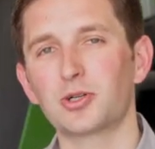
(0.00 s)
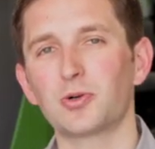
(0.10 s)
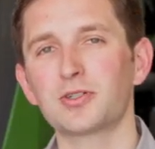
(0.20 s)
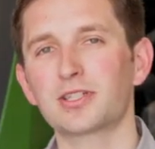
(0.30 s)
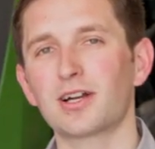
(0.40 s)

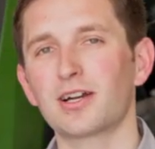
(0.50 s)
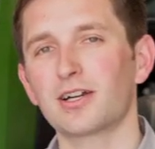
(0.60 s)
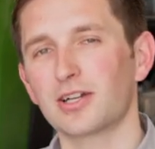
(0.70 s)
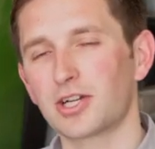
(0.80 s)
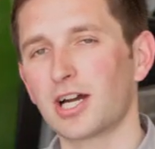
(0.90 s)
Gold
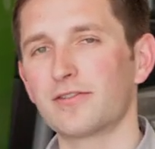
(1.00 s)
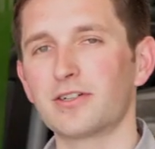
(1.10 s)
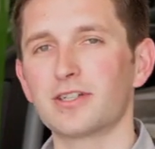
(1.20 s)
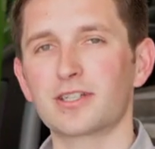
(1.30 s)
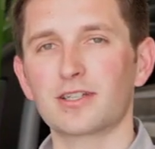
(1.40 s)
Star
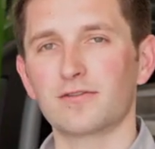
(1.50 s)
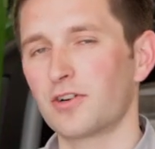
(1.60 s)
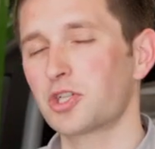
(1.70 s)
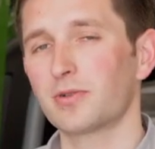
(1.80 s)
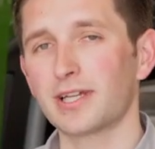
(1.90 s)
covers
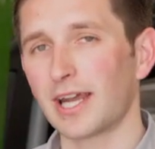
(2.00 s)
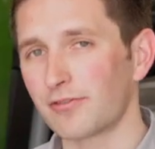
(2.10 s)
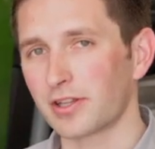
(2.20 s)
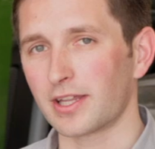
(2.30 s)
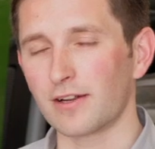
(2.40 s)
virtually
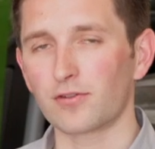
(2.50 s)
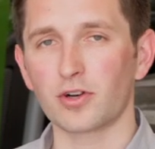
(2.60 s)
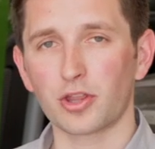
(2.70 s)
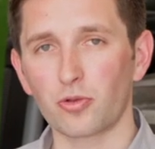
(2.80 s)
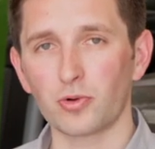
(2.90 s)
everything
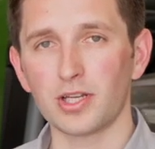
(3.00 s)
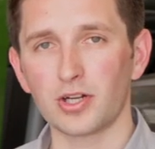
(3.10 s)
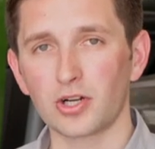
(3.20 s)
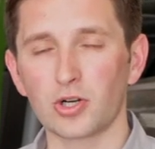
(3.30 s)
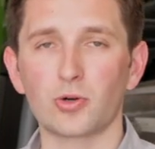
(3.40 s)
for a
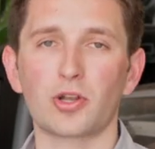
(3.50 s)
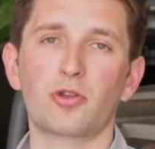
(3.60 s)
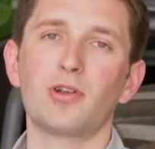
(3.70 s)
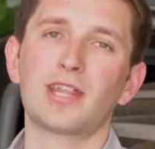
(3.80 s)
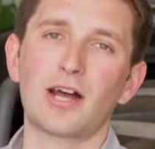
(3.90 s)
3-year or a
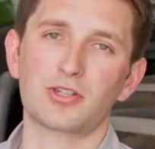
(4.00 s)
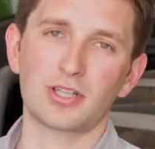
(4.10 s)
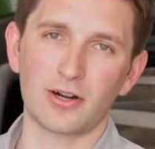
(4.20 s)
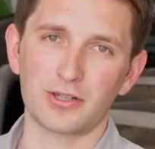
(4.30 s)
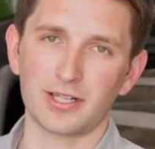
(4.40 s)

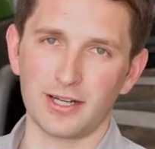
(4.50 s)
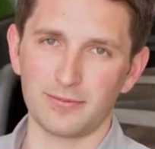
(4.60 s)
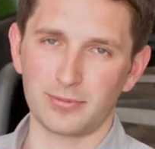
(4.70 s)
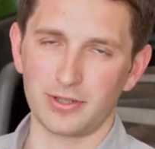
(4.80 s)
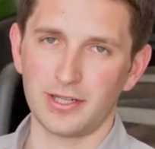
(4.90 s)
3,000-hour
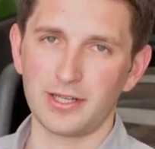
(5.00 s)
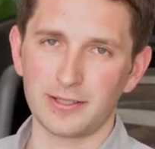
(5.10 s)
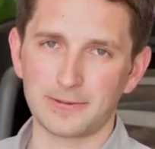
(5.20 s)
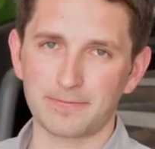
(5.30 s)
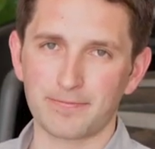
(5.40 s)
time period.
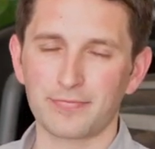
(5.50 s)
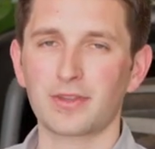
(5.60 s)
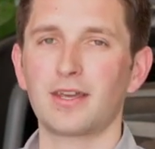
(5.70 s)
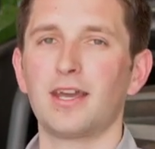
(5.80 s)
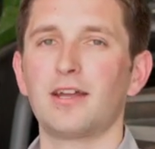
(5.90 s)

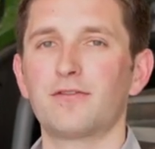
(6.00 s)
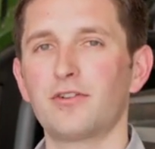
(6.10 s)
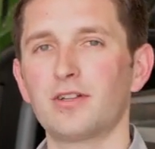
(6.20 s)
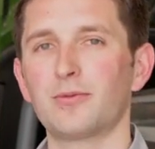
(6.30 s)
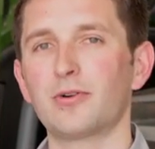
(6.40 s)
And
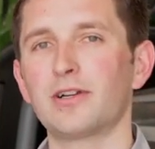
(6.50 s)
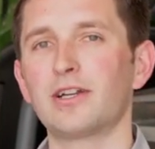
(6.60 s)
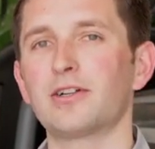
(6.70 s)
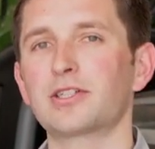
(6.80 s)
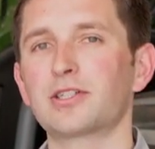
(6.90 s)
furthermore,
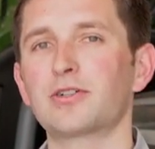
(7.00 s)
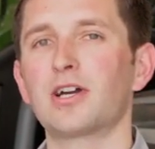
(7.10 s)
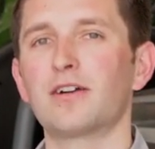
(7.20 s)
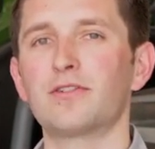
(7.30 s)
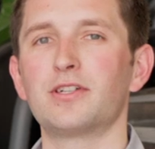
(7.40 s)
it also
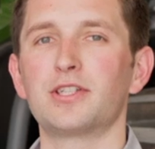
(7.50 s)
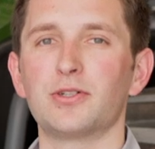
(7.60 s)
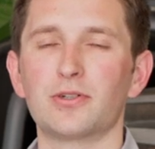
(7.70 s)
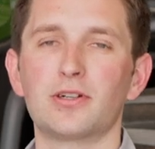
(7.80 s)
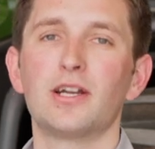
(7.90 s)
covers
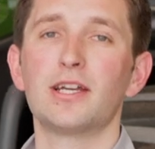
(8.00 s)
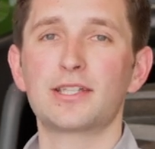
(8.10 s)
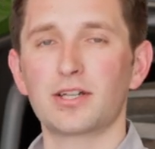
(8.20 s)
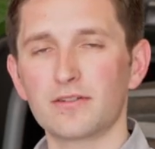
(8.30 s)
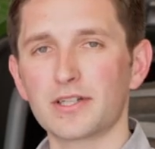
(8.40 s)
your
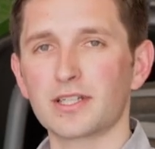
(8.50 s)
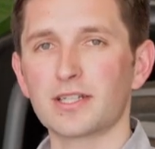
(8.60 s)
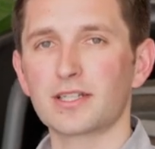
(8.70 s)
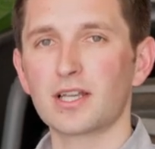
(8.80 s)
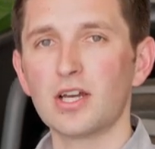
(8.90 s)

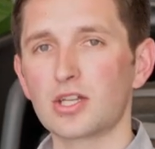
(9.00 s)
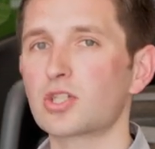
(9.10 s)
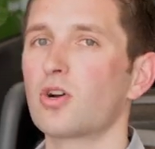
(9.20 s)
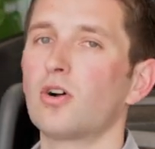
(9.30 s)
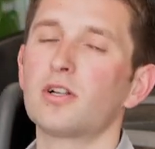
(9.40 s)
services.
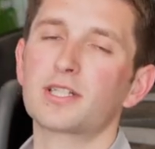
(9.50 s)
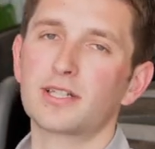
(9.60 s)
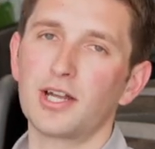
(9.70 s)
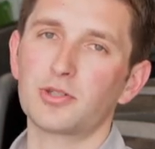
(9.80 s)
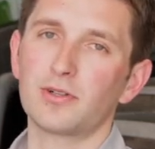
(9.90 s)
So all
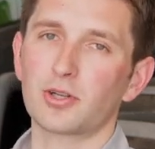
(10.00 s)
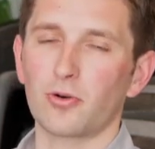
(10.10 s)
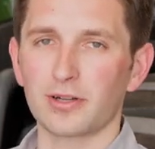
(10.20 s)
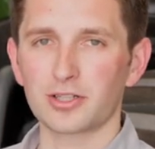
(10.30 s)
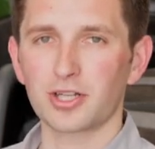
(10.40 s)
scheduled
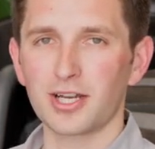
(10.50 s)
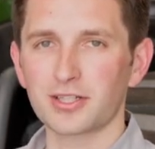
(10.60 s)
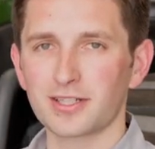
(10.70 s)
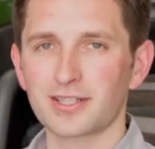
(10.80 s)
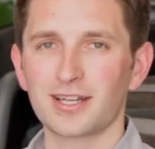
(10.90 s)
oil
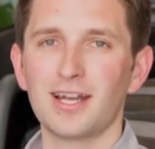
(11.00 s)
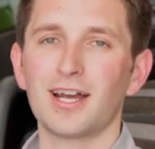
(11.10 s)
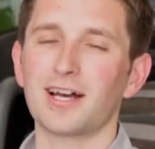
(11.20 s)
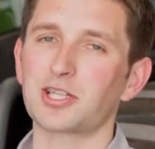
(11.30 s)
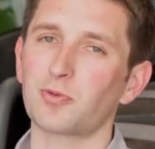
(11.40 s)
changes,
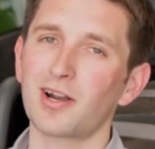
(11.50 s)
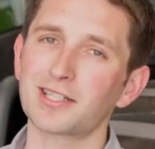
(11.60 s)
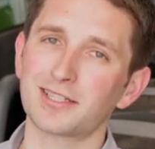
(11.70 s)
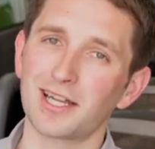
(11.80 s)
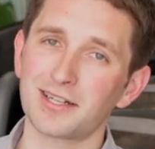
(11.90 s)
as well
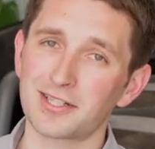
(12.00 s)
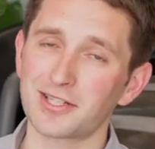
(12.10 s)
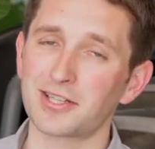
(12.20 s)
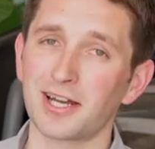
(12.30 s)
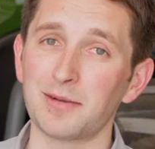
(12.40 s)
as the
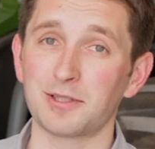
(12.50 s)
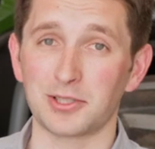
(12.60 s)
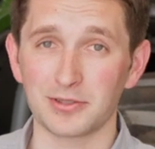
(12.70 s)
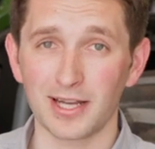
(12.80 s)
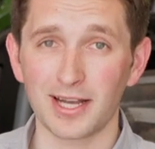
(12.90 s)
technician's time to
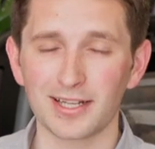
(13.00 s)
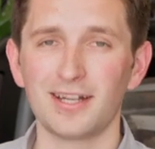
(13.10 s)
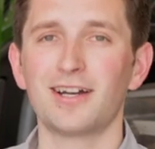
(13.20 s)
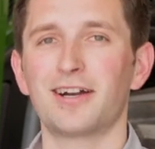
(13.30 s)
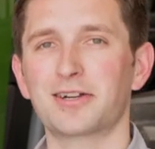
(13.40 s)
do
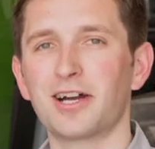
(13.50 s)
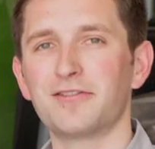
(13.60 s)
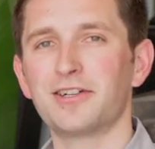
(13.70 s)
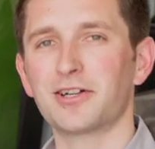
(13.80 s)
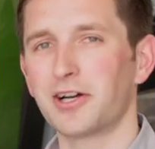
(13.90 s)
that, are
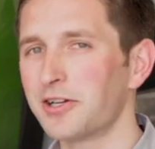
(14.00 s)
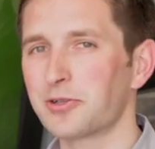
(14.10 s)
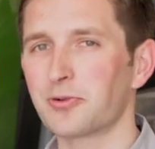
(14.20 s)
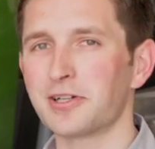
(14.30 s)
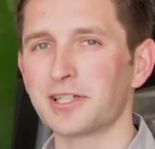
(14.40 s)
covered
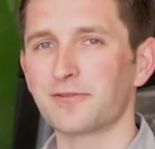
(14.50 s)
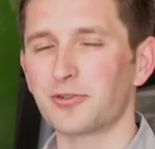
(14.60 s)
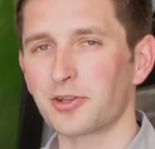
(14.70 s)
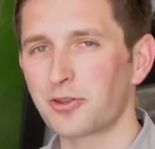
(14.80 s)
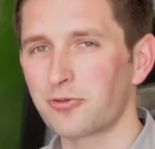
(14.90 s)
under warranty
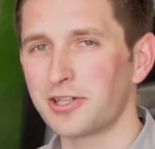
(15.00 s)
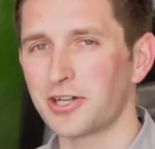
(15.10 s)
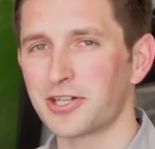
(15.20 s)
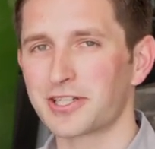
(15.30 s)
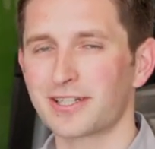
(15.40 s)
for 3
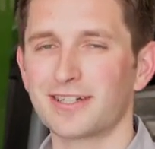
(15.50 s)
years.